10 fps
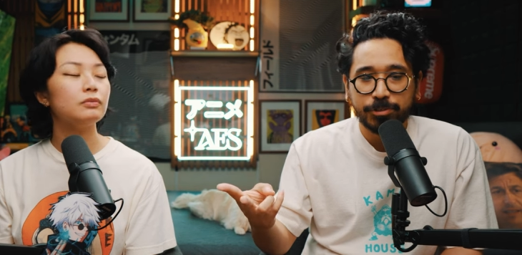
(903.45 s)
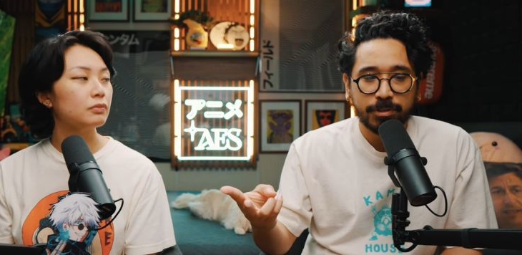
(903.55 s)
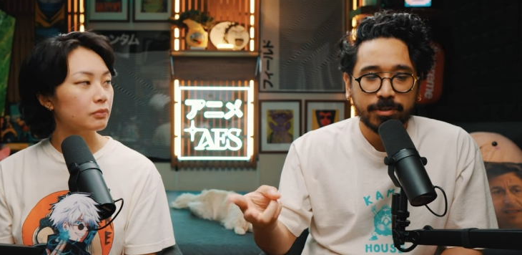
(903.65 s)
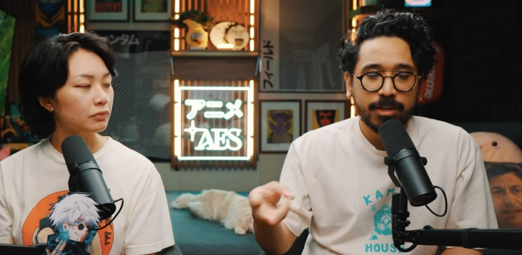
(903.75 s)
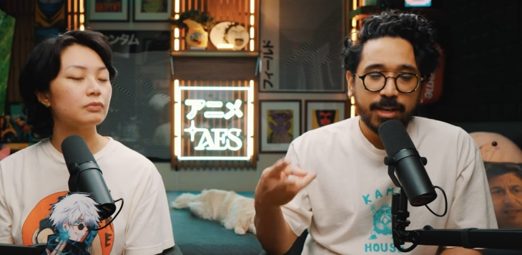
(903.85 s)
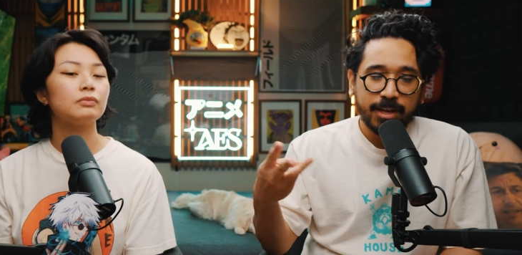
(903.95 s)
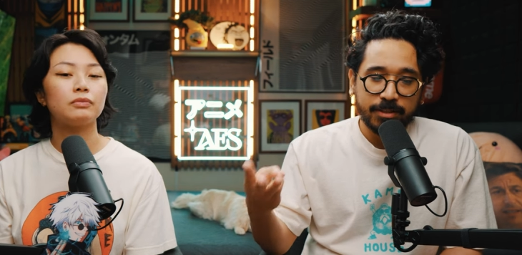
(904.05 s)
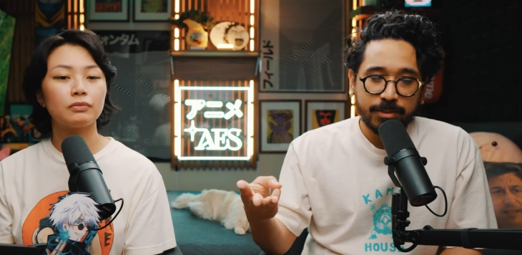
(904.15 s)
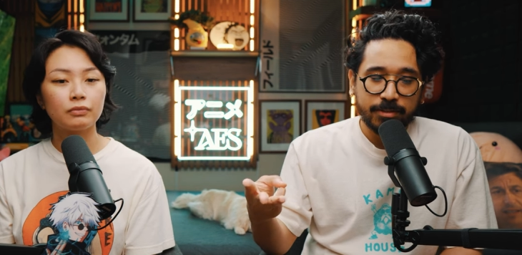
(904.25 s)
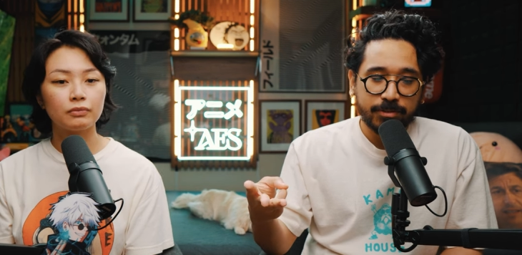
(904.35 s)
Speaker 1: nature, mm-hmm.
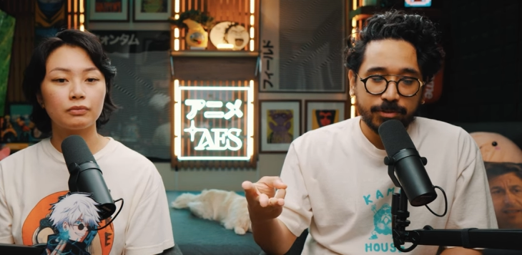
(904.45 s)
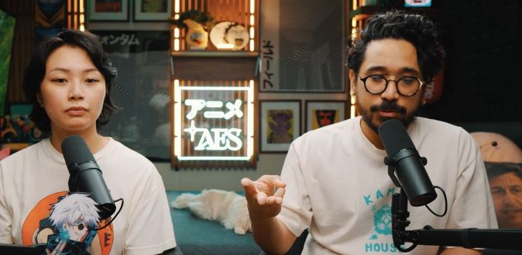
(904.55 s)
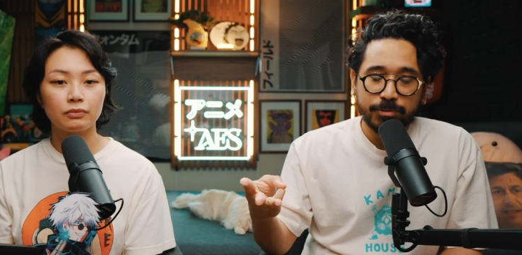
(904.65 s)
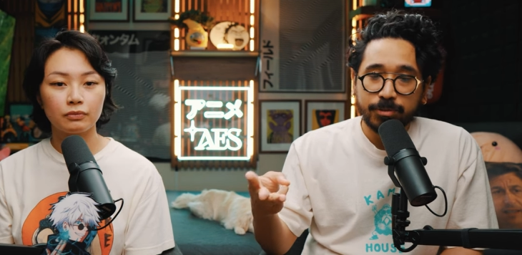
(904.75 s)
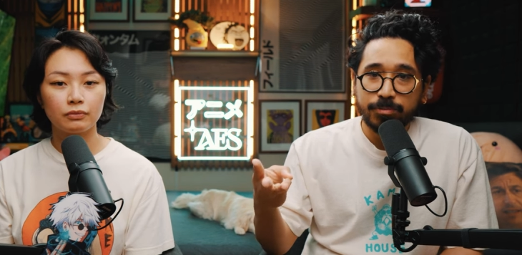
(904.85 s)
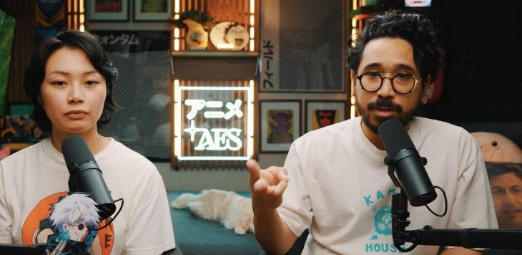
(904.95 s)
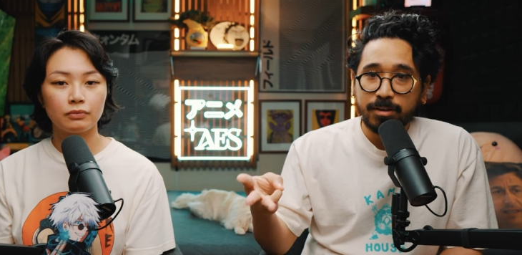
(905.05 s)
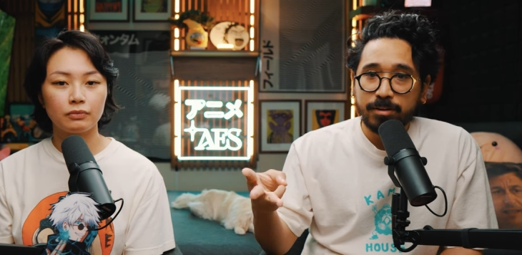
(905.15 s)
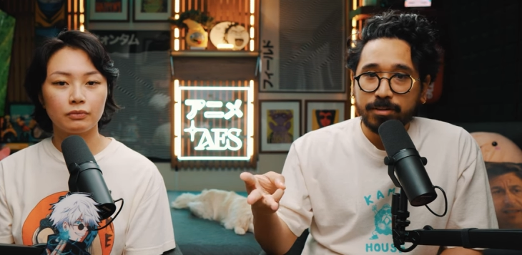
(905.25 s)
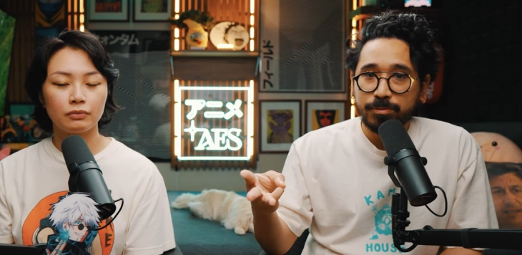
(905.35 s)
and then there's also
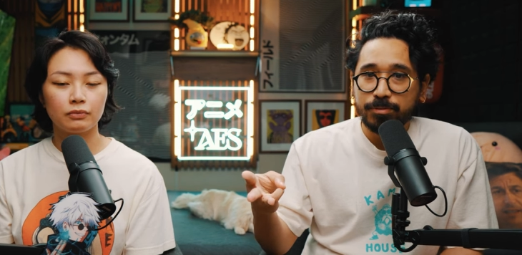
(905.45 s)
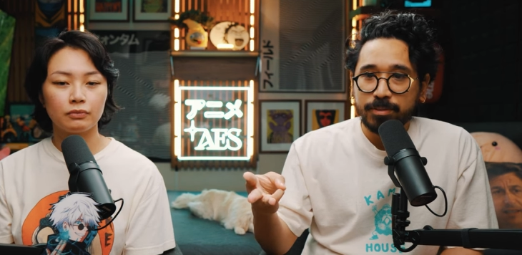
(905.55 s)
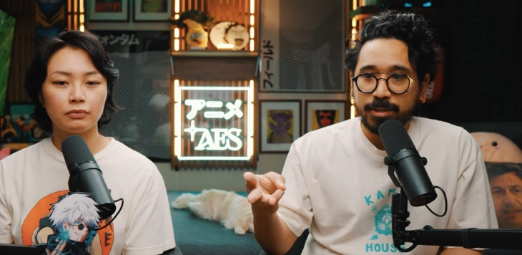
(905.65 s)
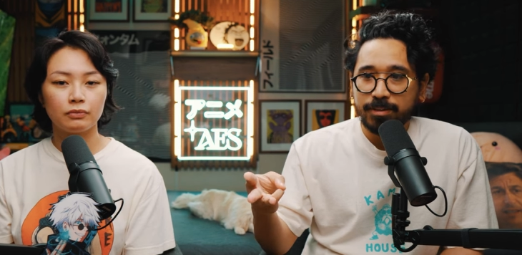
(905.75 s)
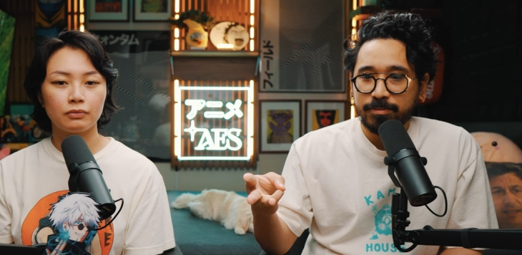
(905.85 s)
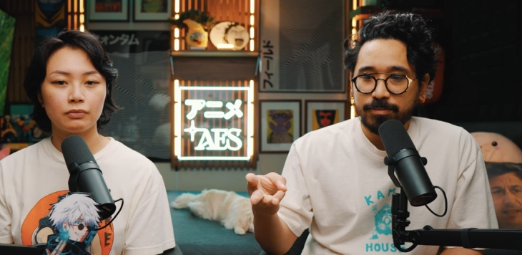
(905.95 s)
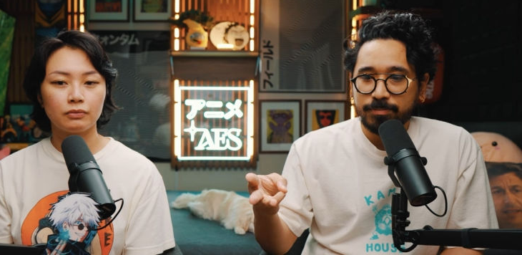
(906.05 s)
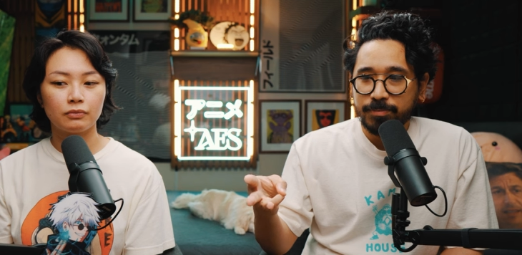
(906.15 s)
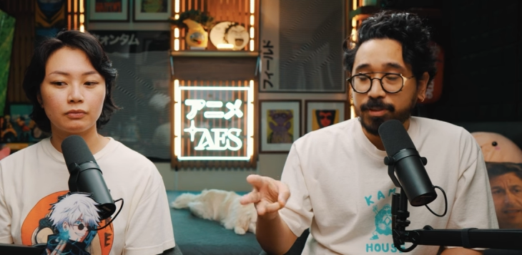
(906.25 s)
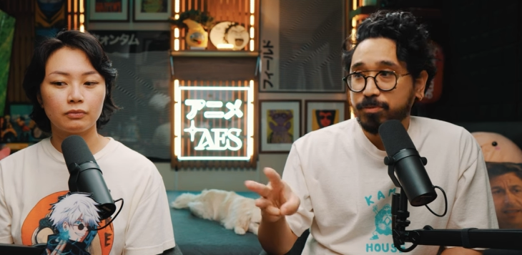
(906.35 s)
Dagon, who's like
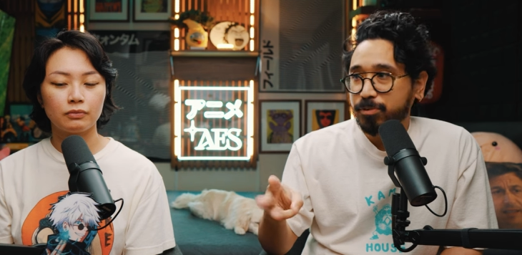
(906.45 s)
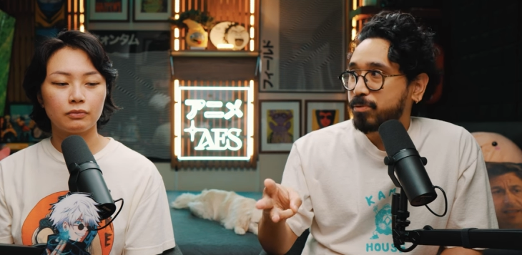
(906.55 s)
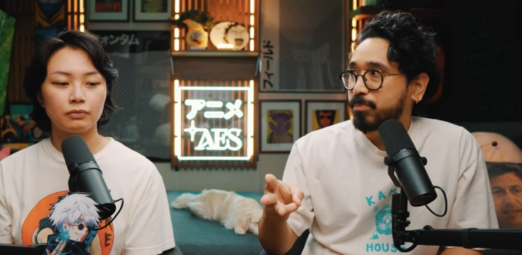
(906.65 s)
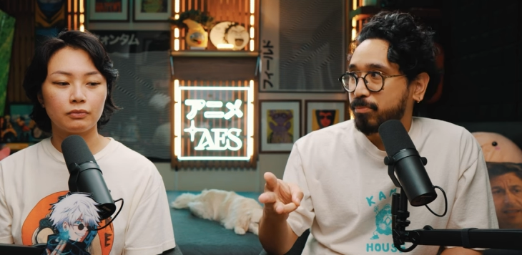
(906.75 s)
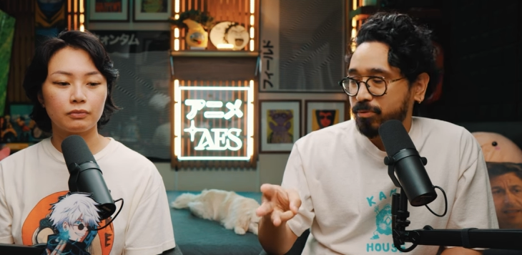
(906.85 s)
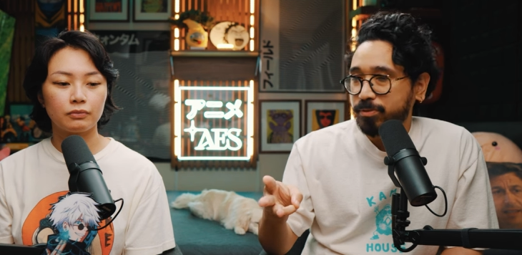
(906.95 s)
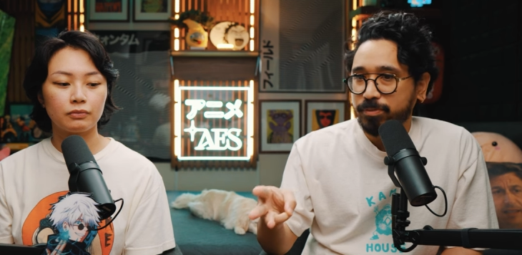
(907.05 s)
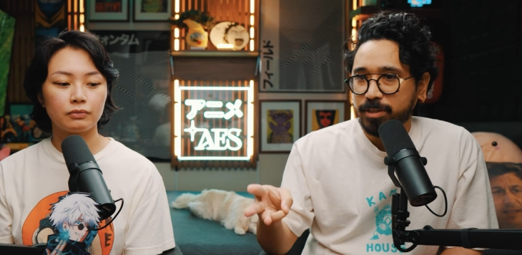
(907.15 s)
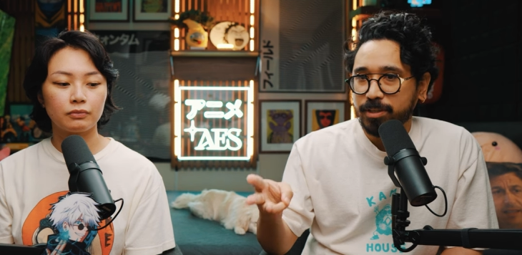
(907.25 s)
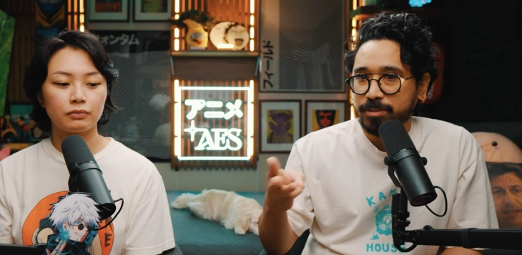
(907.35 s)
they show him
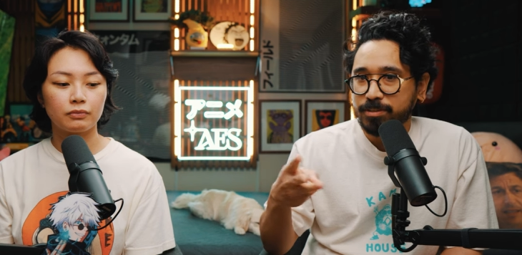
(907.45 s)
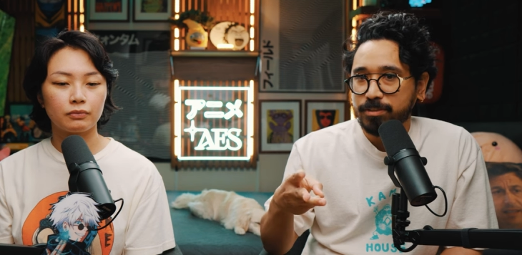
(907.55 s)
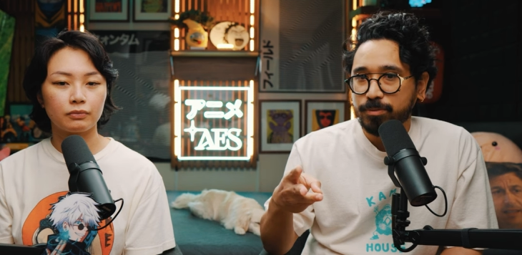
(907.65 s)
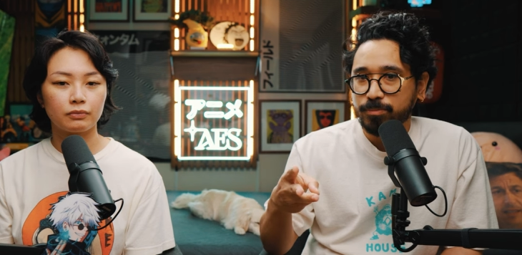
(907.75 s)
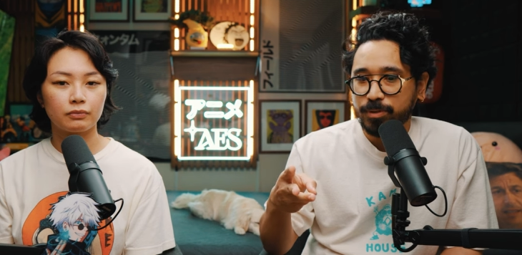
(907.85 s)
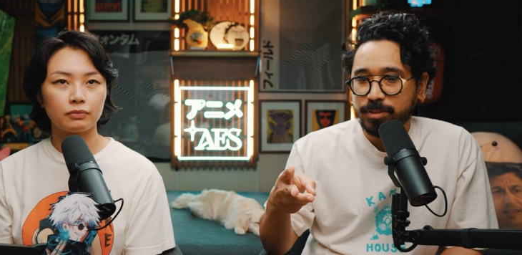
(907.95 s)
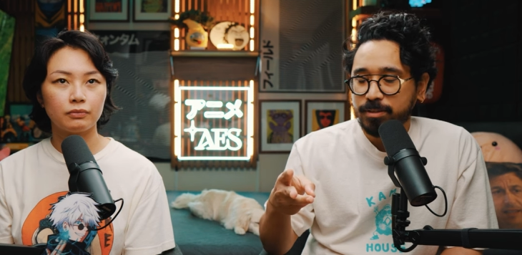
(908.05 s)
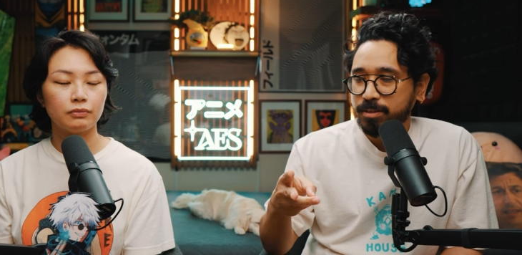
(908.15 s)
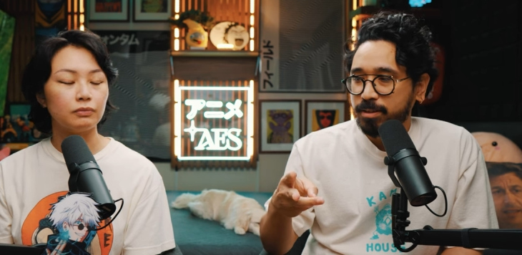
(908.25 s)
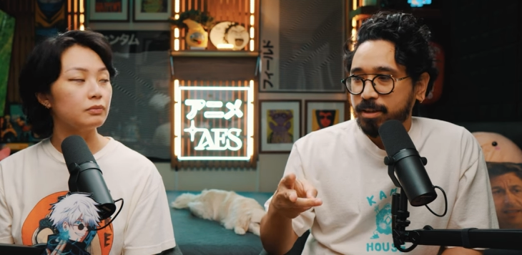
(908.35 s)
briefly in season
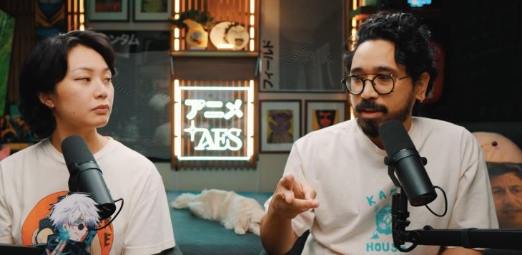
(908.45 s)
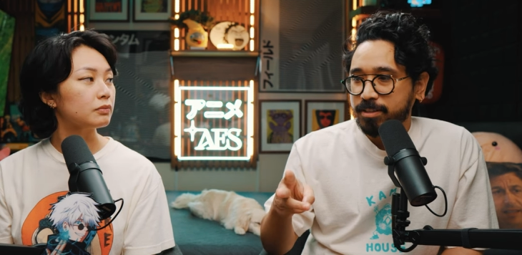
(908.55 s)
one, mm.